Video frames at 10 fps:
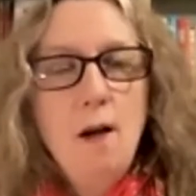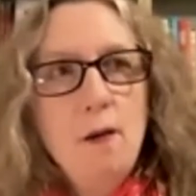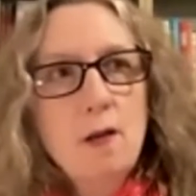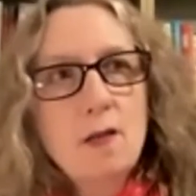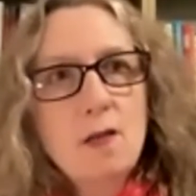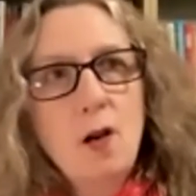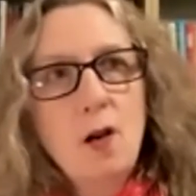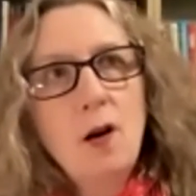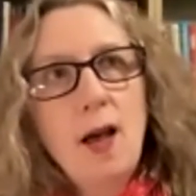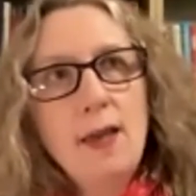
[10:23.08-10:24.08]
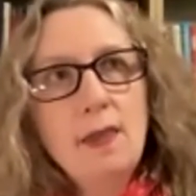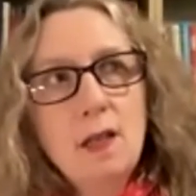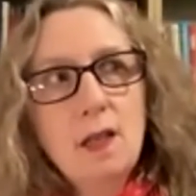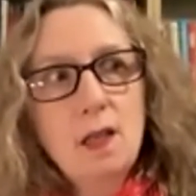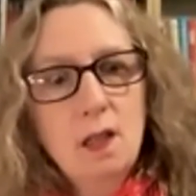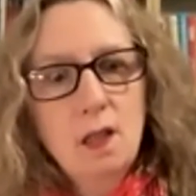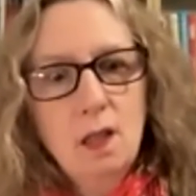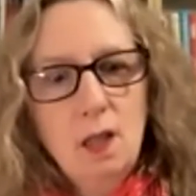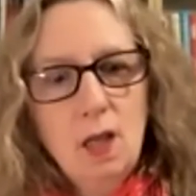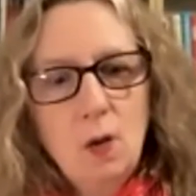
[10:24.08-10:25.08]
So I think
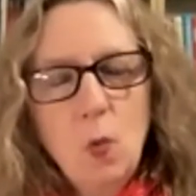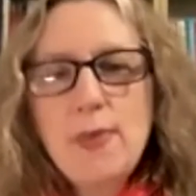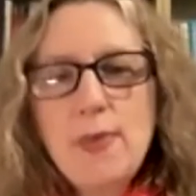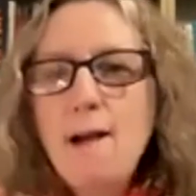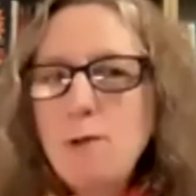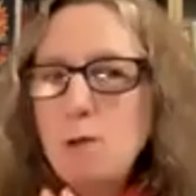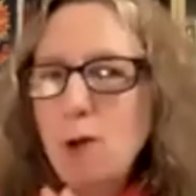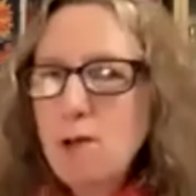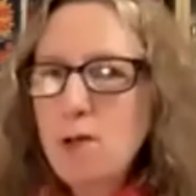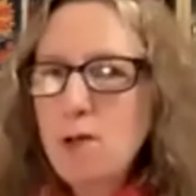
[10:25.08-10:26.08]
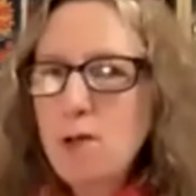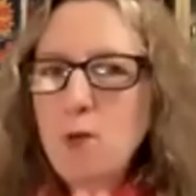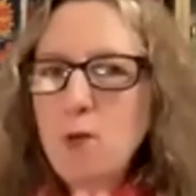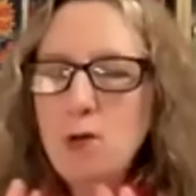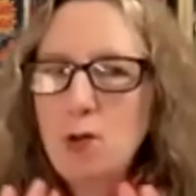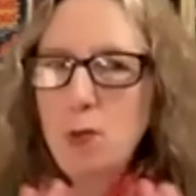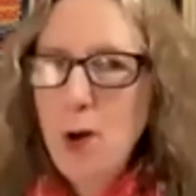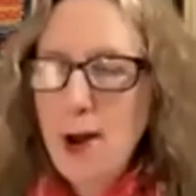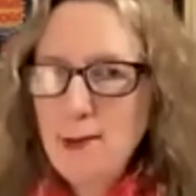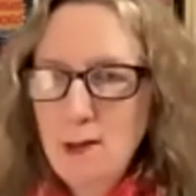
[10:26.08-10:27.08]
with every writer there were
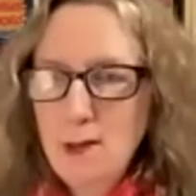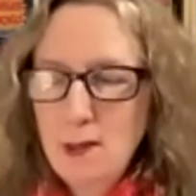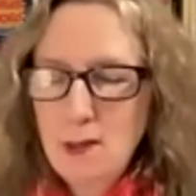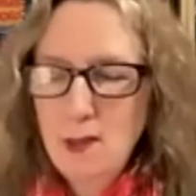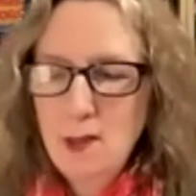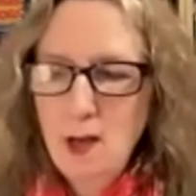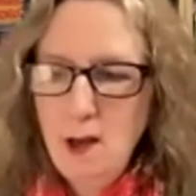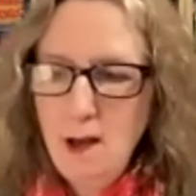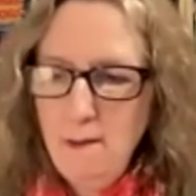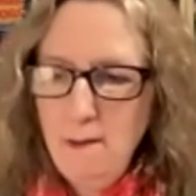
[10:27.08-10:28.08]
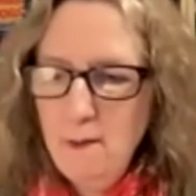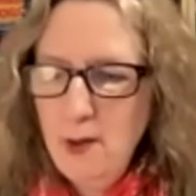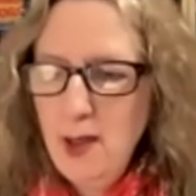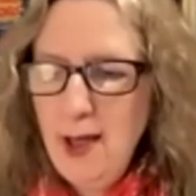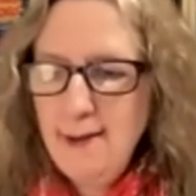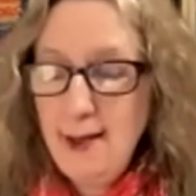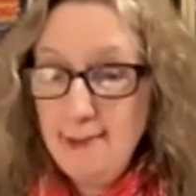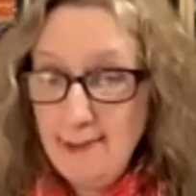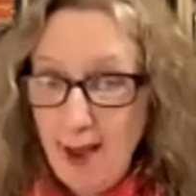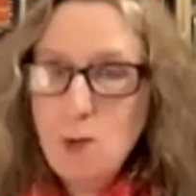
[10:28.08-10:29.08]
surprises, and
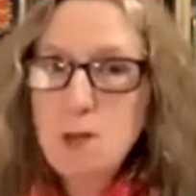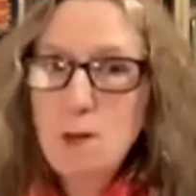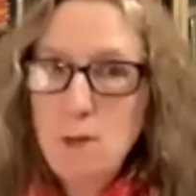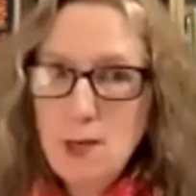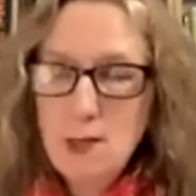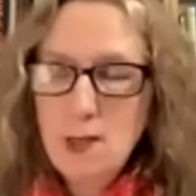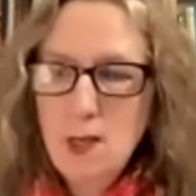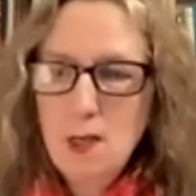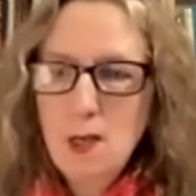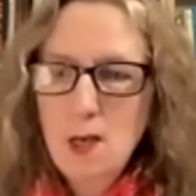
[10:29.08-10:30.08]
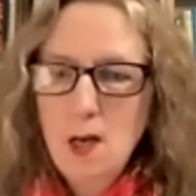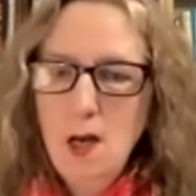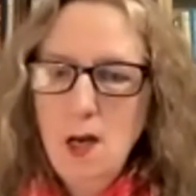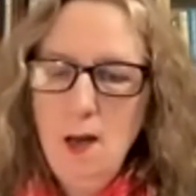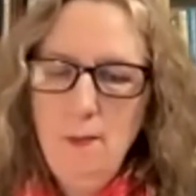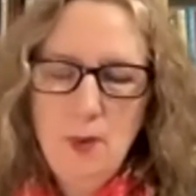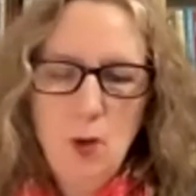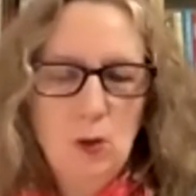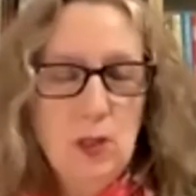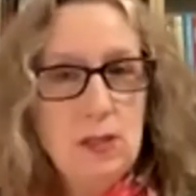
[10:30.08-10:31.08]
that was amazing. The
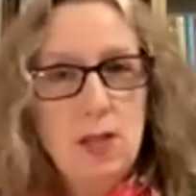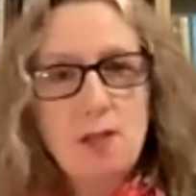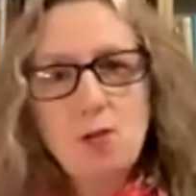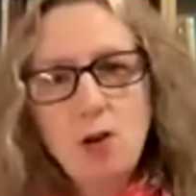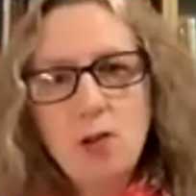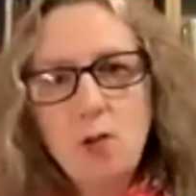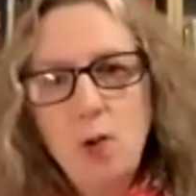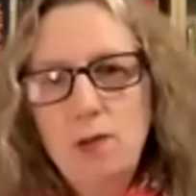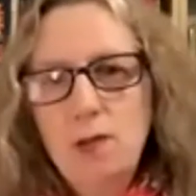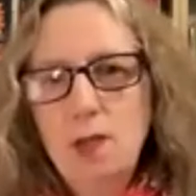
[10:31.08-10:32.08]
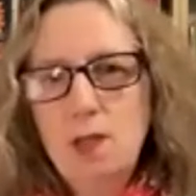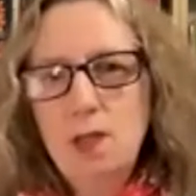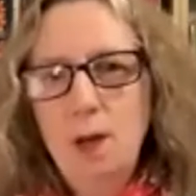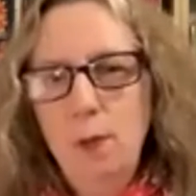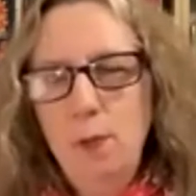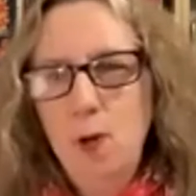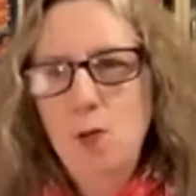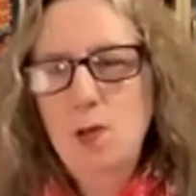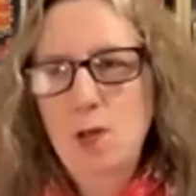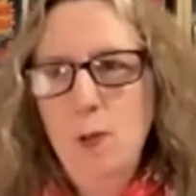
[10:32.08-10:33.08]
list I started with, the list I proposed
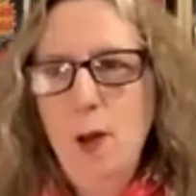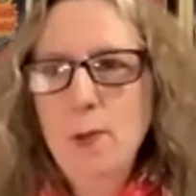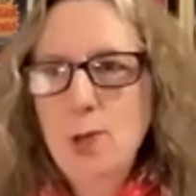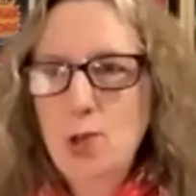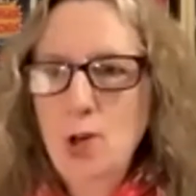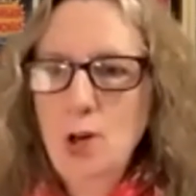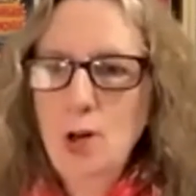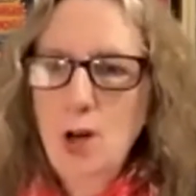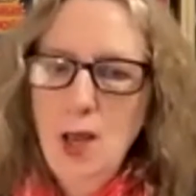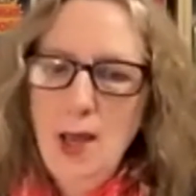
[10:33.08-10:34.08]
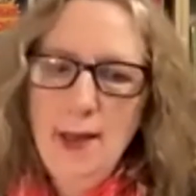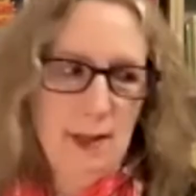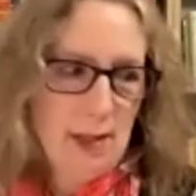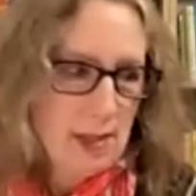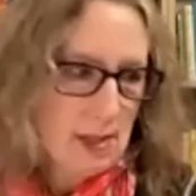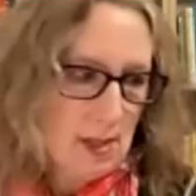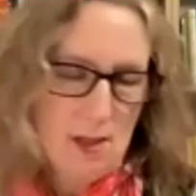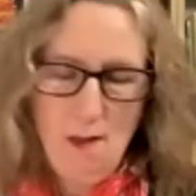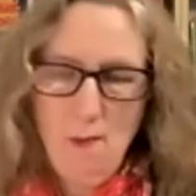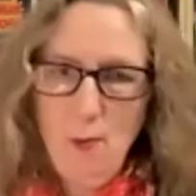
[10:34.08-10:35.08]
to the publisher, and the list that's in
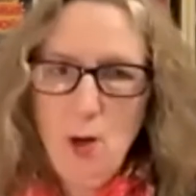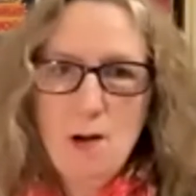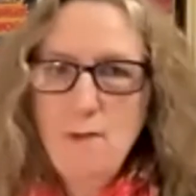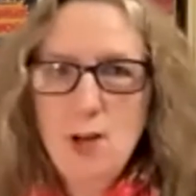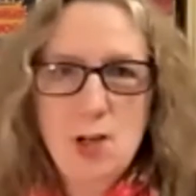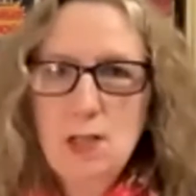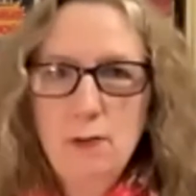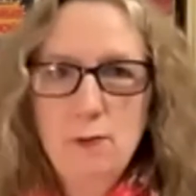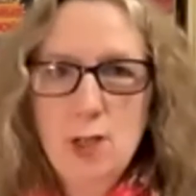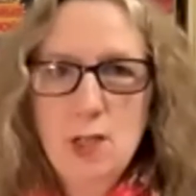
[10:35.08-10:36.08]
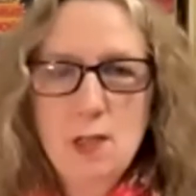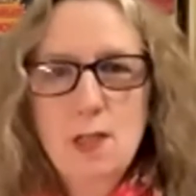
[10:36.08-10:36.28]
the book are very different.